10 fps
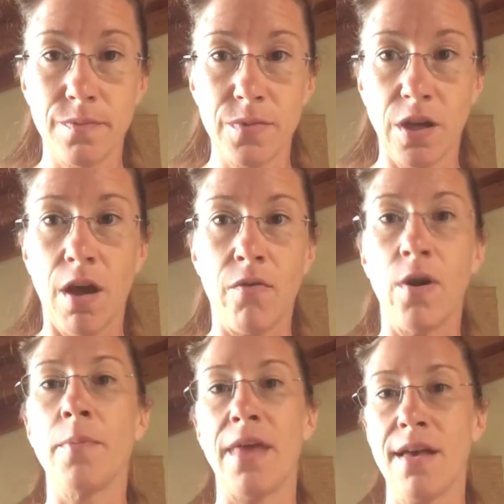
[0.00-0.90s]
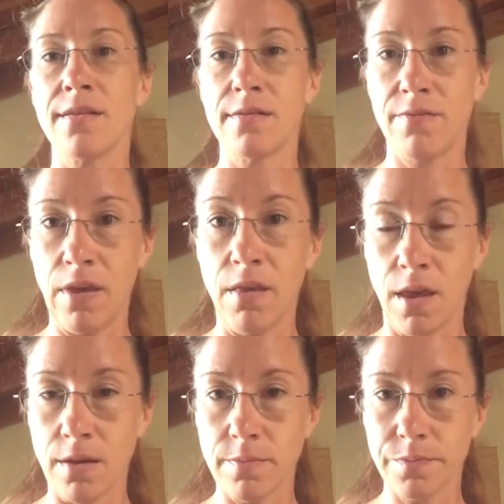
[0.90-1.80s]
to cover up that
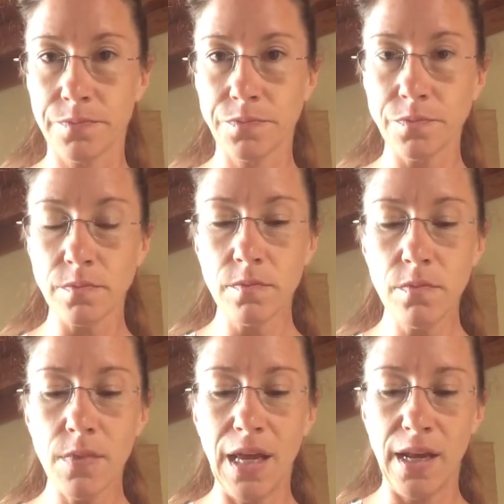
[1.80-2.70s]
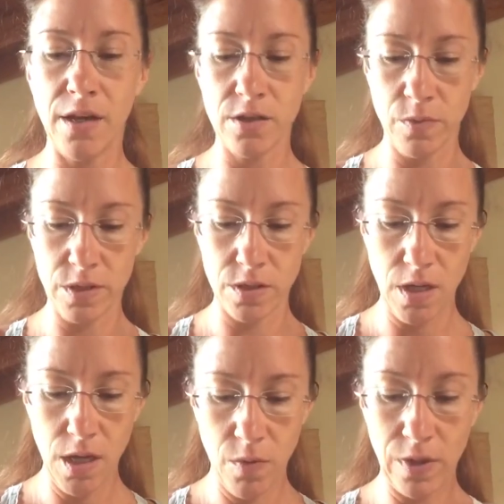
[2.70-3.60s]
feeling. And here's what's
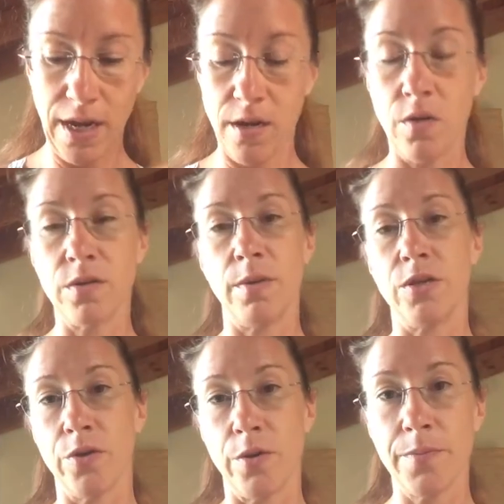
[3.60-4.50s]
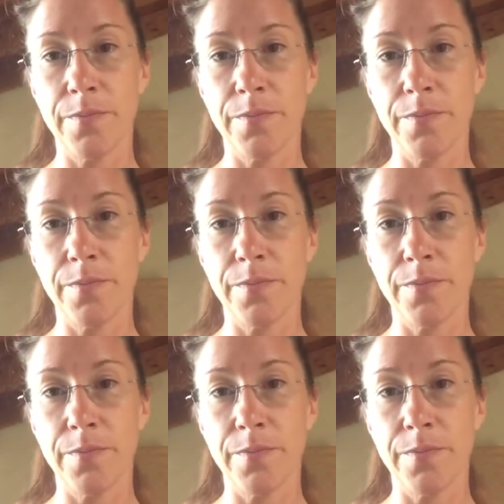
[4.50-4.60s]
what I know to be true.